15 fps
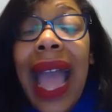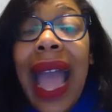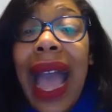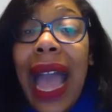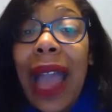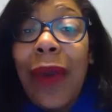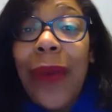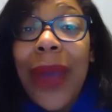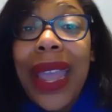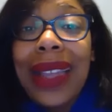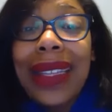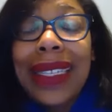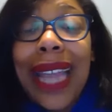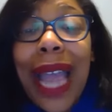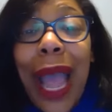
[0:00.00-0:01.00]
I went,
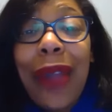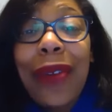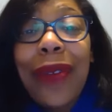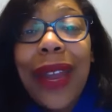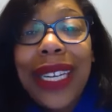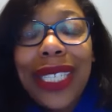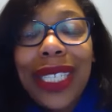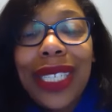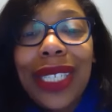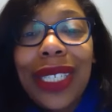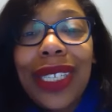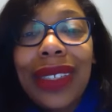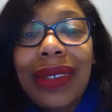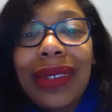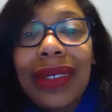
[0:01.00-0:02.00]
I
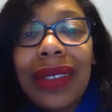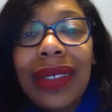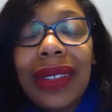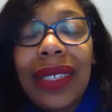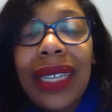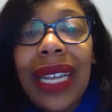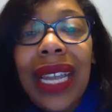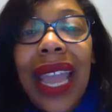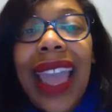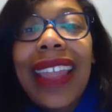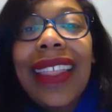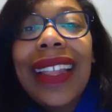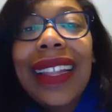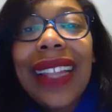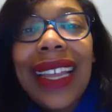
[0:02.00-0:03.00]
registered, and
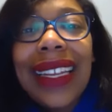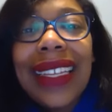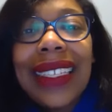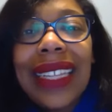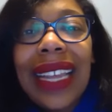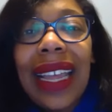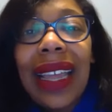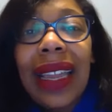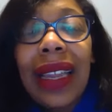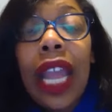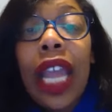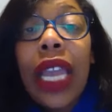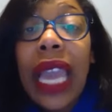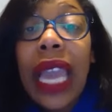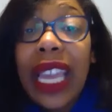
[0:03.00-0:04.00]
the lady said,
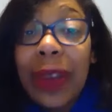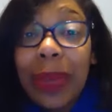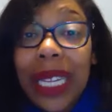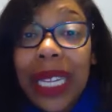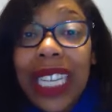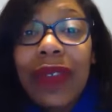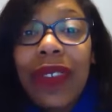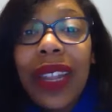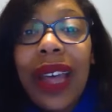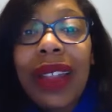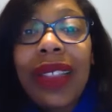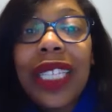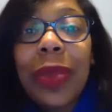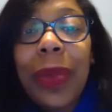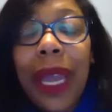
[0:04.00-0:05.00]
"Can you please fill out
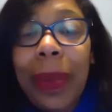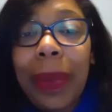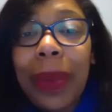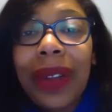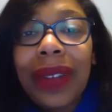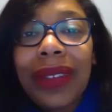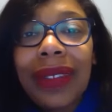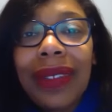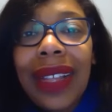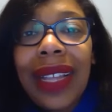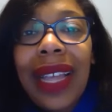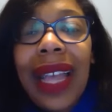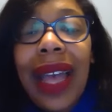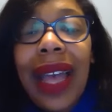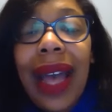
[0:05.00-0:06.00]
this paper?"
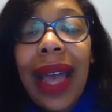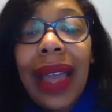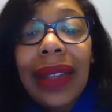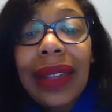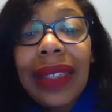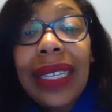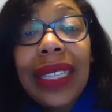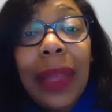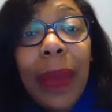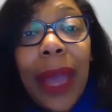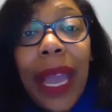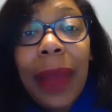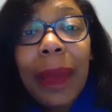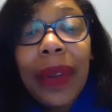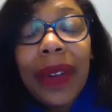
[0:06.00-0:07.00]
I looked at the
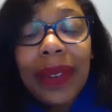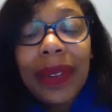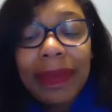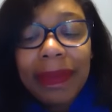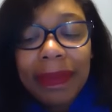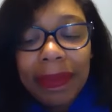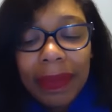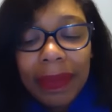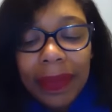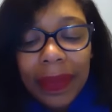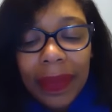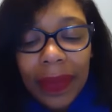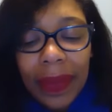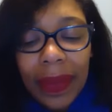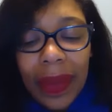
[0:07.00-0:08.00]
paper
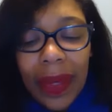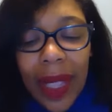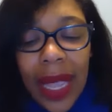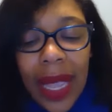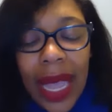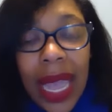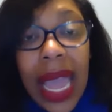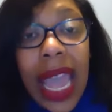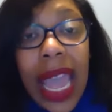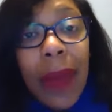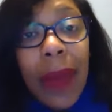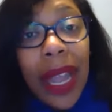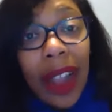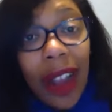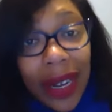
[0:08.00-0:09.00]
and
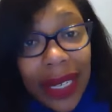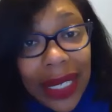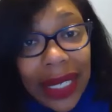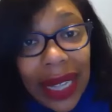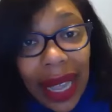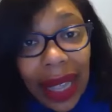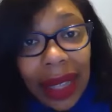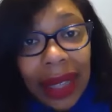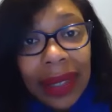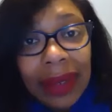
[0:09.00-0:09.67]
my heart sank.